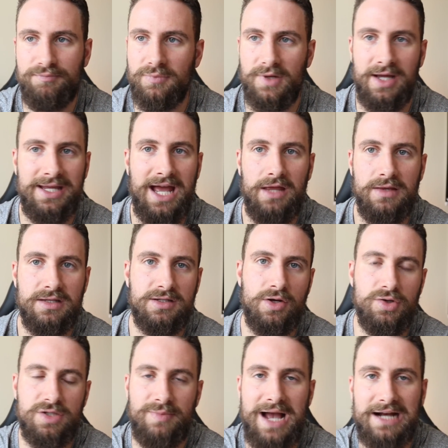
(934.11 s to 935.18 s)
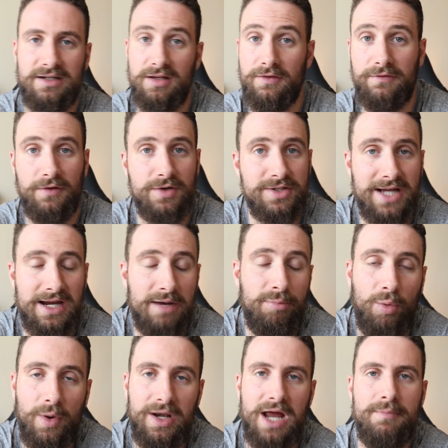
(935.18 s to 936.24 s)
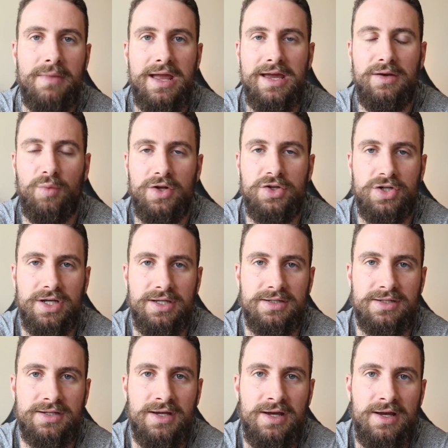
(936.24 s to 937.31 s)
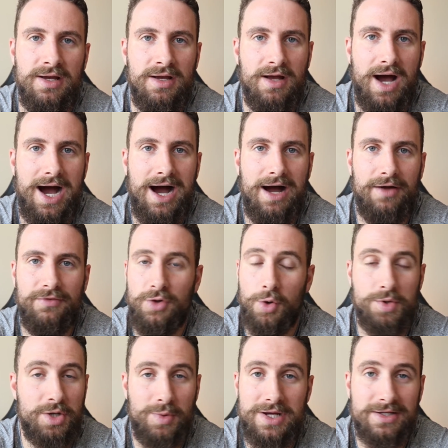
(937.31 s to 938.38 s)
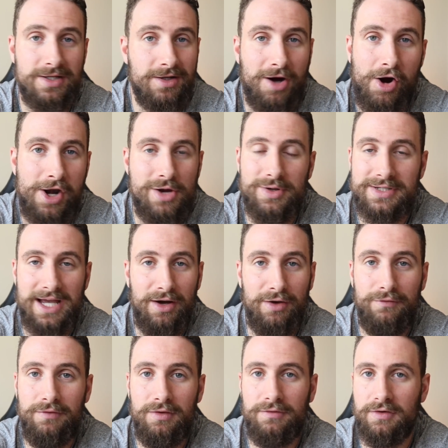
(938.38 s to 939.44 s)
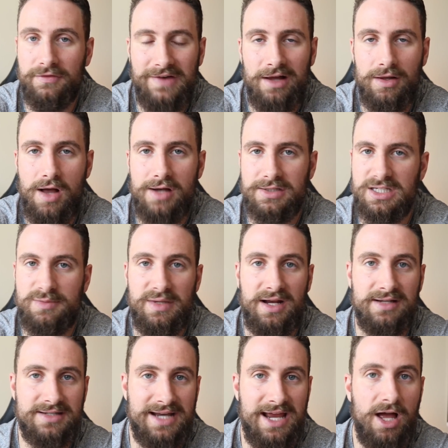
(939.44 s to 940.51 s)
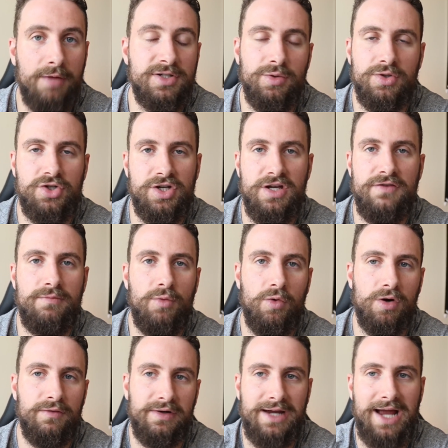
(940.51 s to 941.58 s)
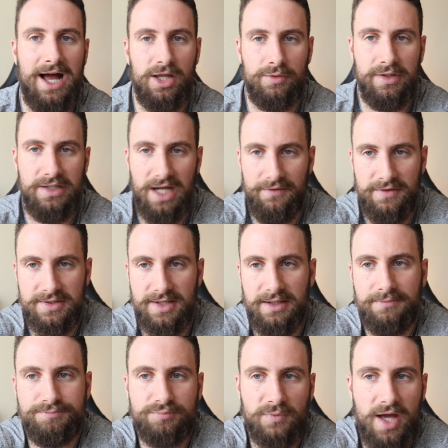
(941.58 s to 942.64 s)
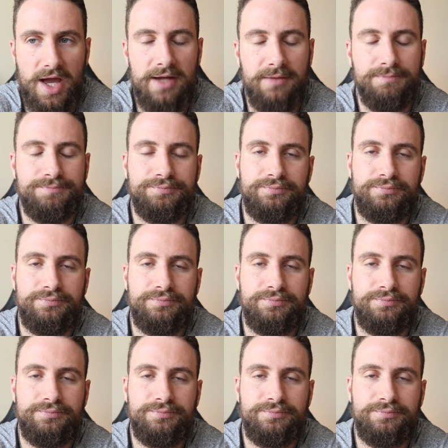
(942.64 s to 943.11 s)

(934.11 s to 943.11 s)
Again, this goes back to the first kind of point I made, which is the only reason cardio is helpful for fat loss is because it helps you achieve more of a calorie deficit. Okay.